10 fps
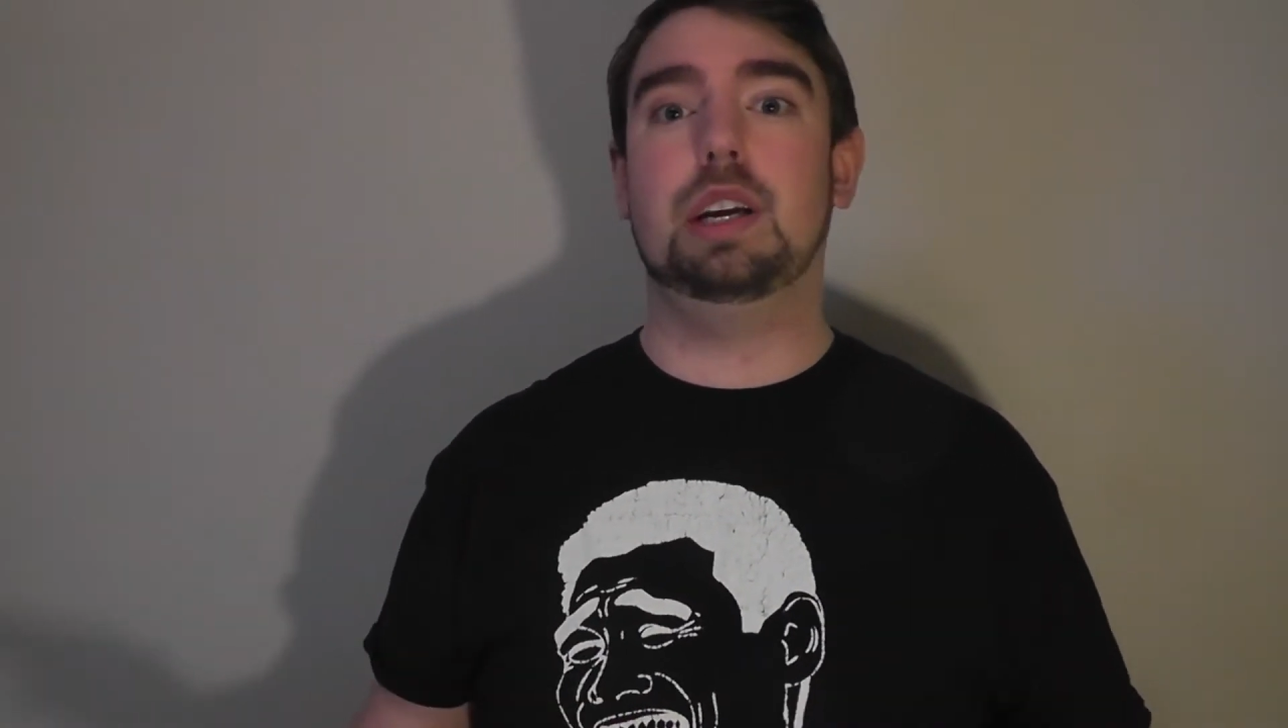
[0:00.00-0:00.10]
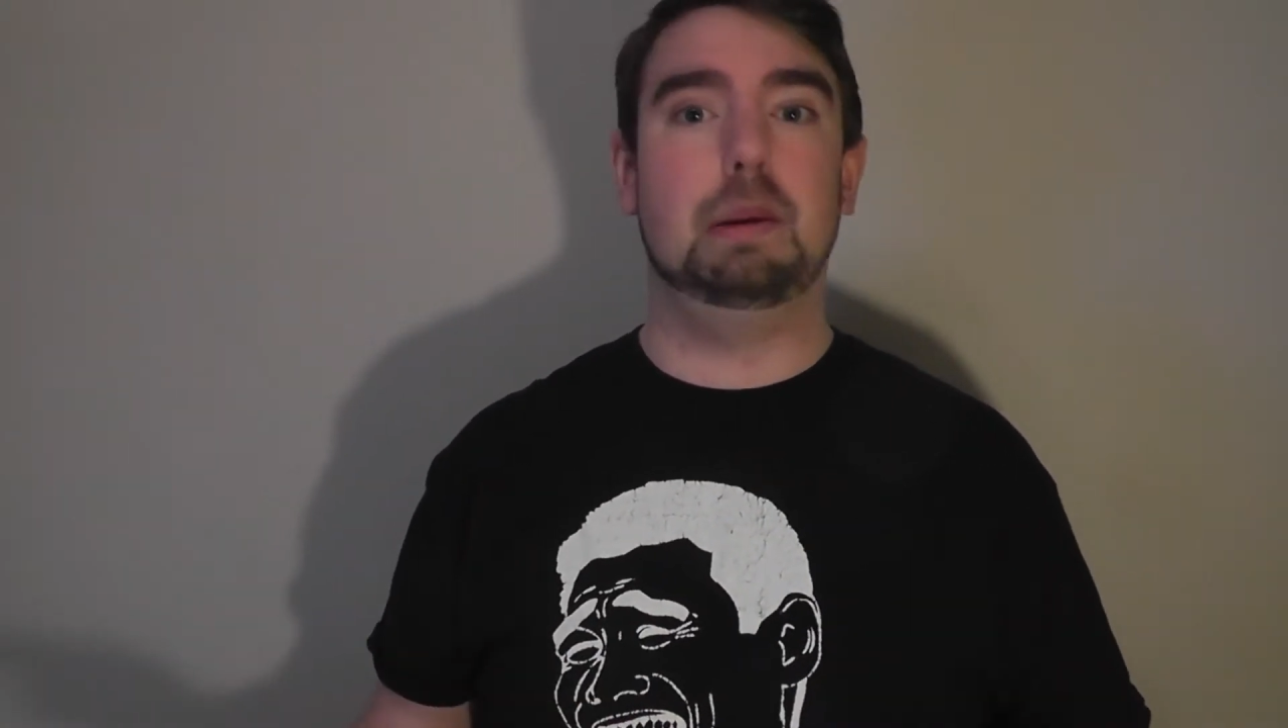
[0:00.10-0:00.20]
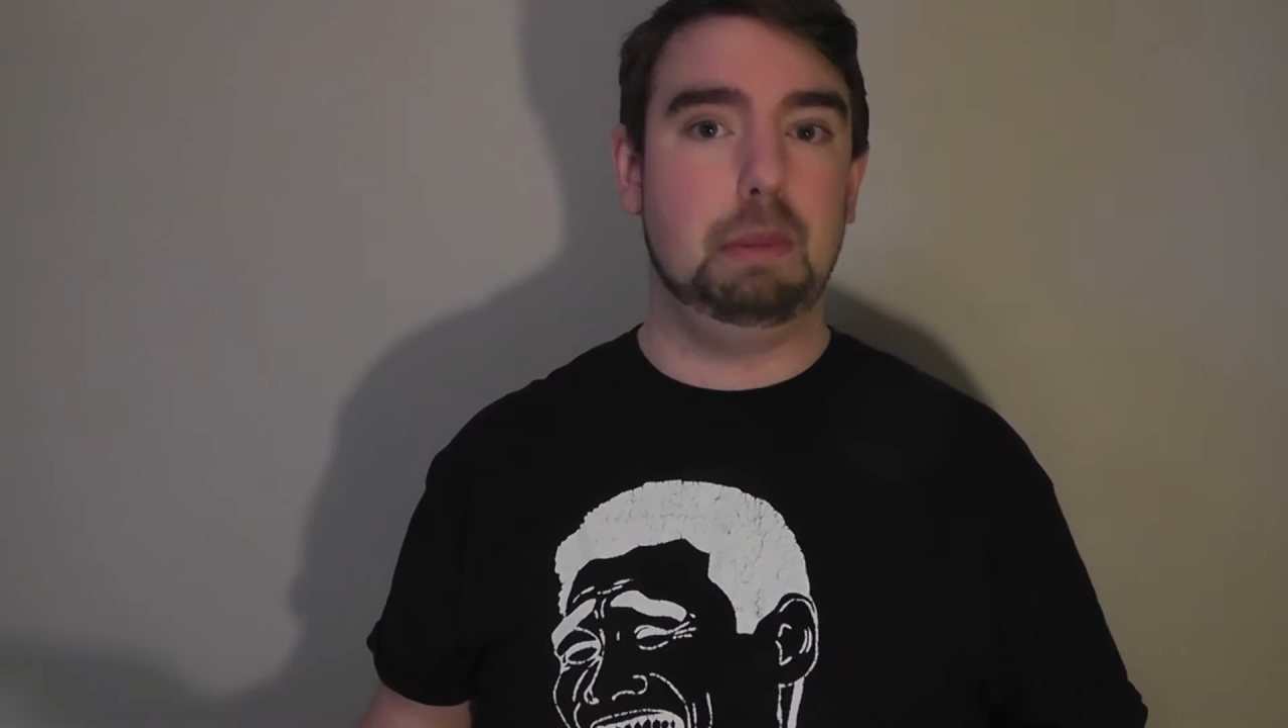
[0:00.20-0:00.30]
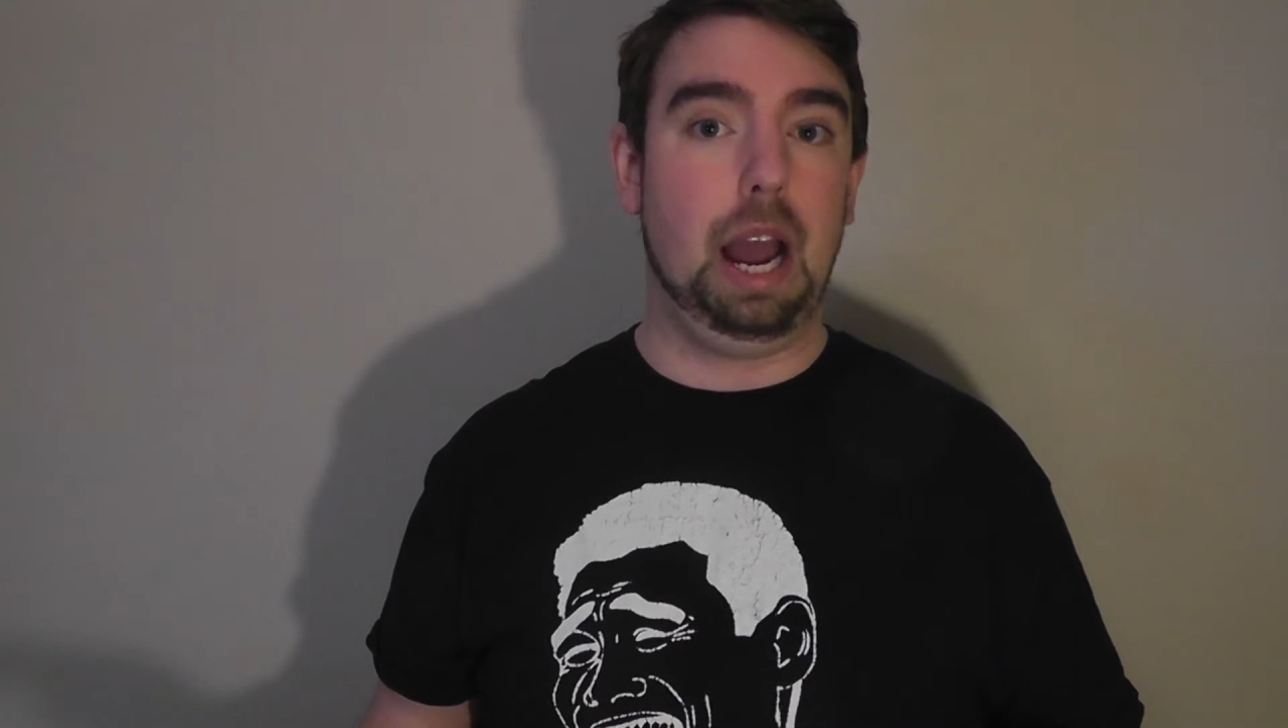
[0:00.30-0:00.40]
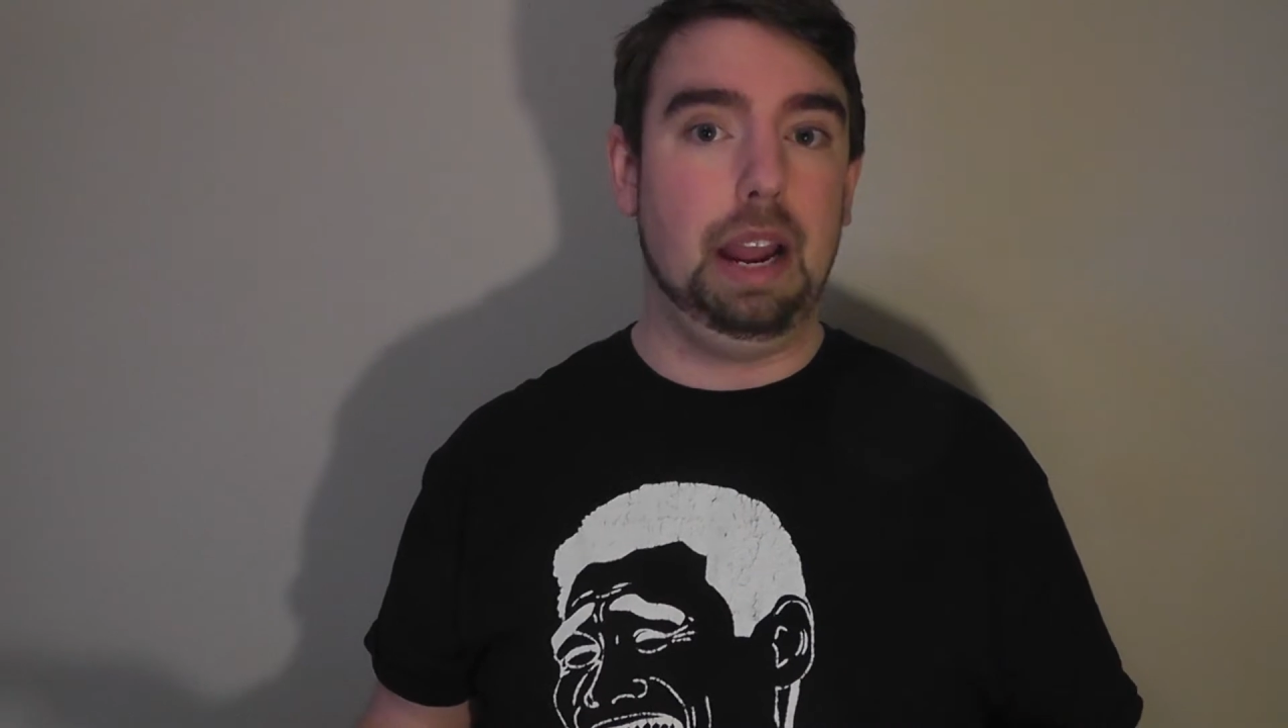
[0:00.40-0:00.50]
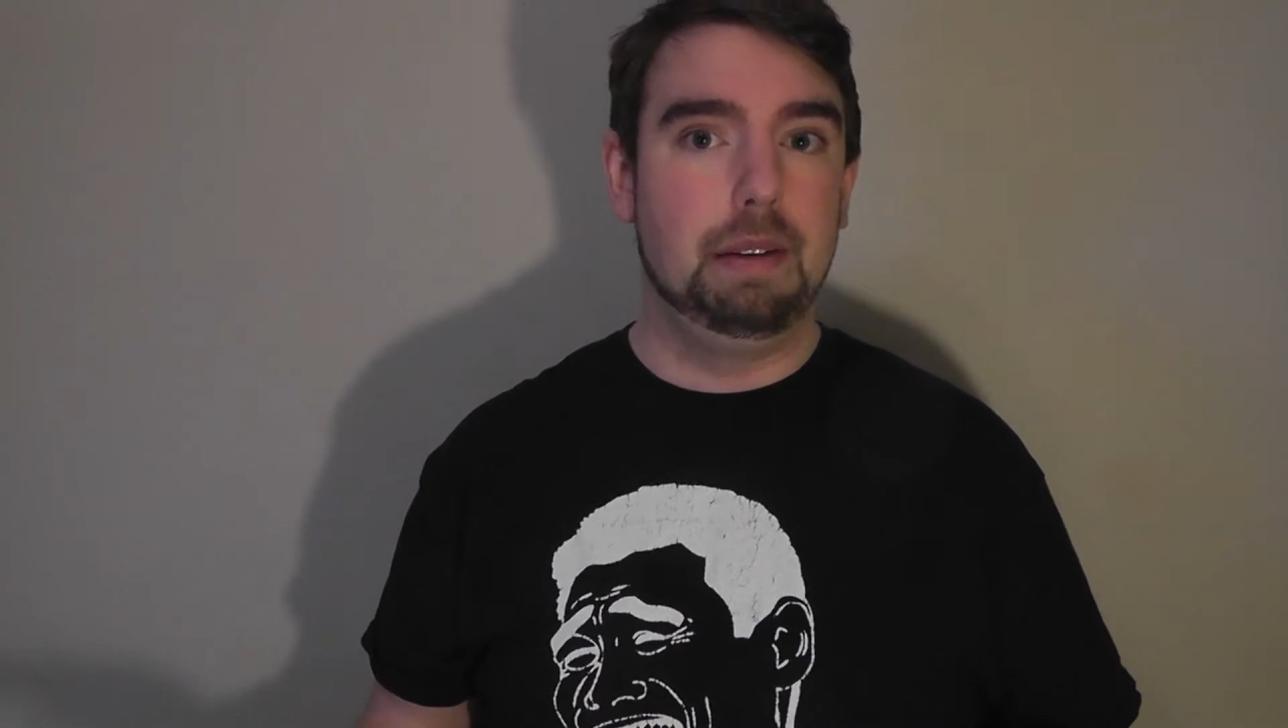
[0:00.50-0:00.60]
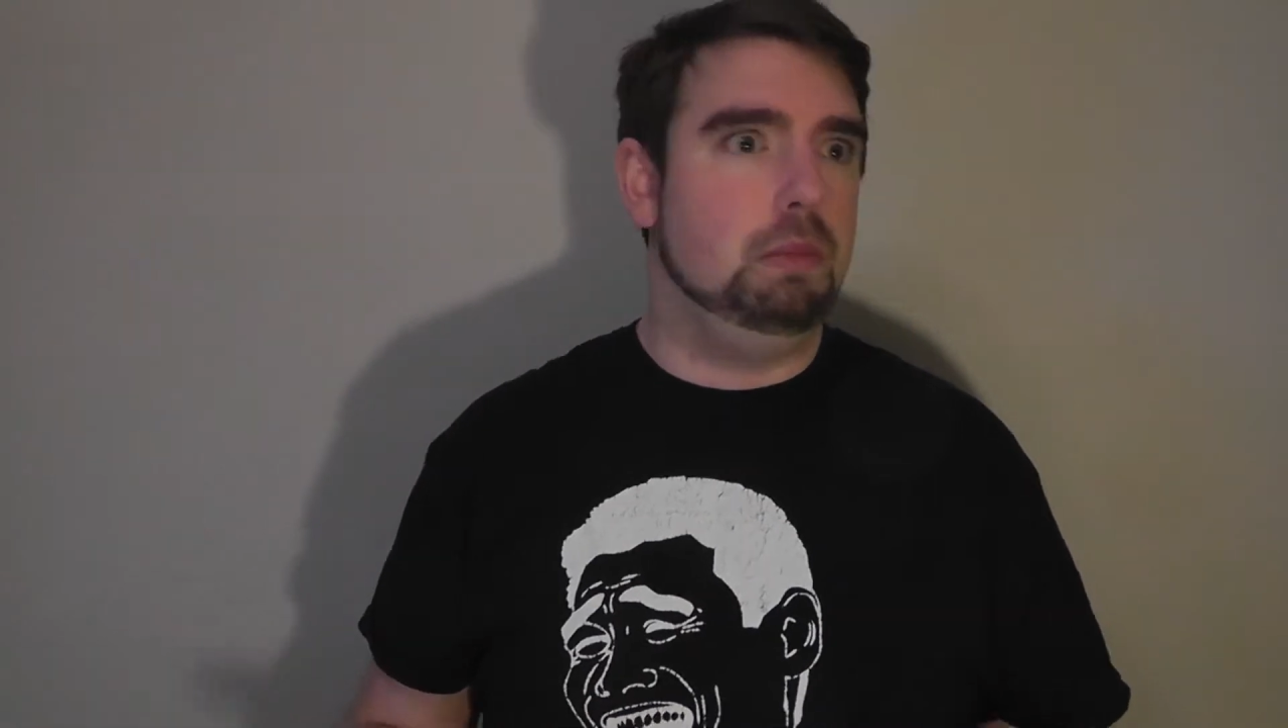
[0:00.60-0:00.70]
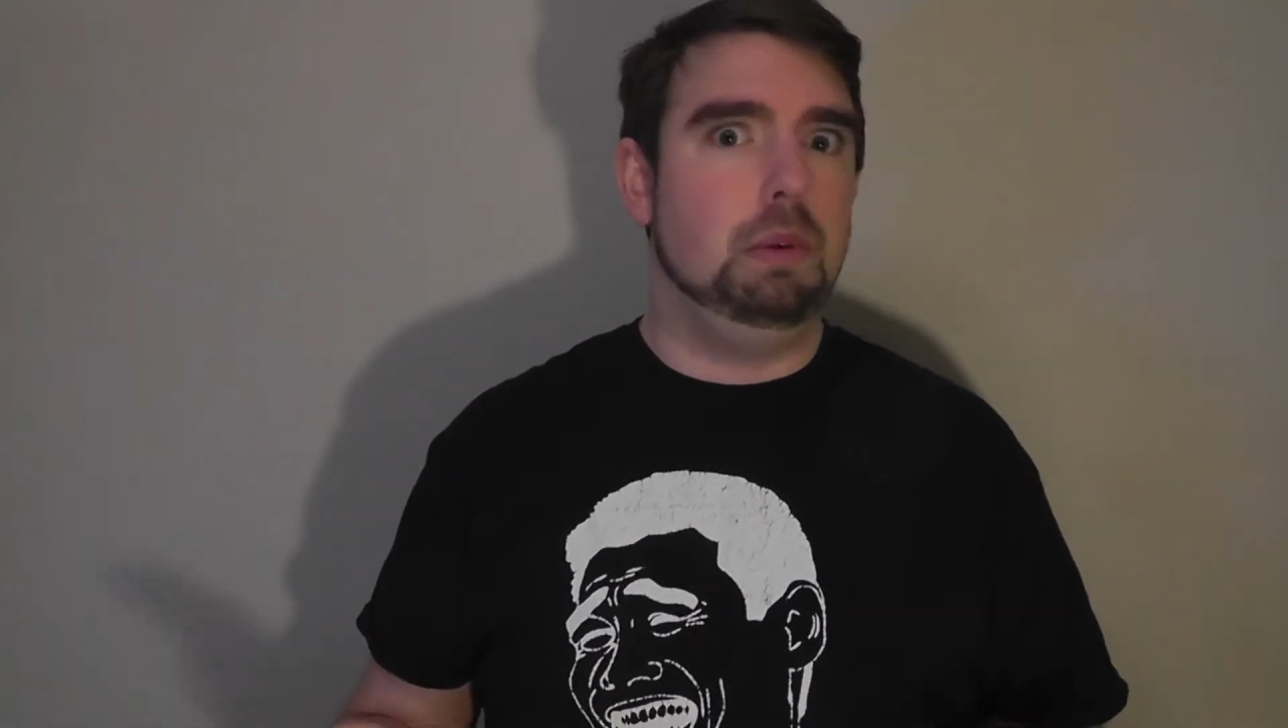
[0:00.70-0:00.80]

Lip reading: come by.